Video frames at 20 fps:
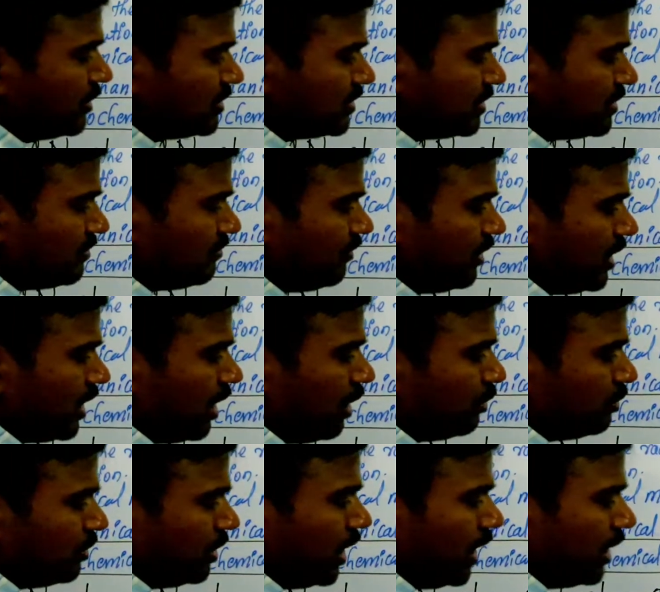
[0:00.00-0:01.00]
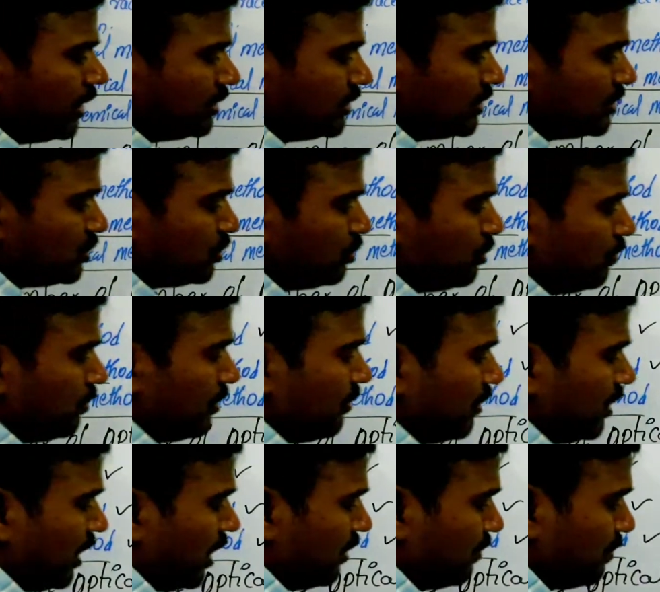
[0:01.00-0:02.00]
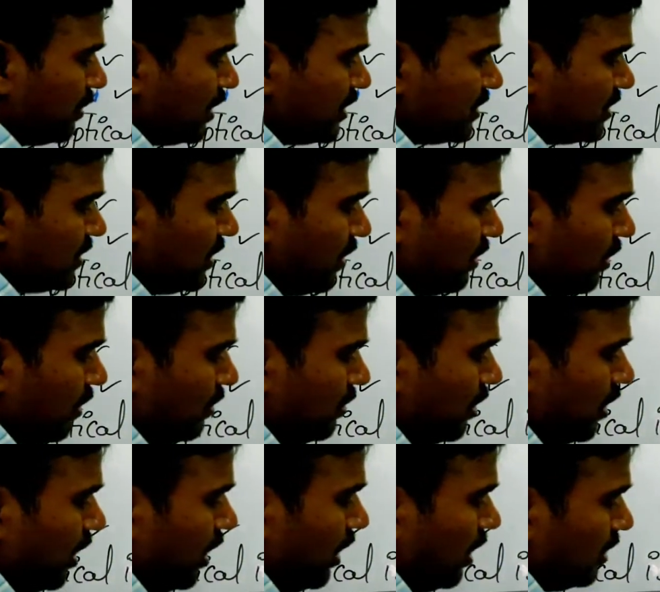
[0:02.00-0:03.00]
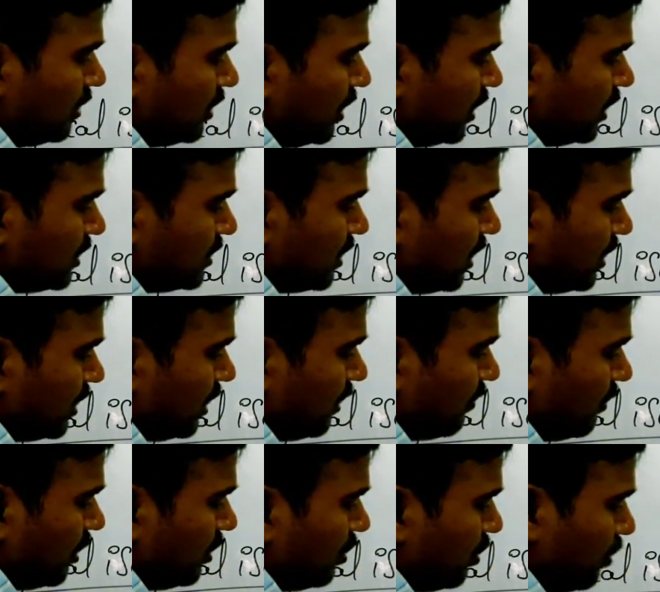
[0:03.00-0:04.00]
We have to add this 2 power n plus 0, that is nothing but 2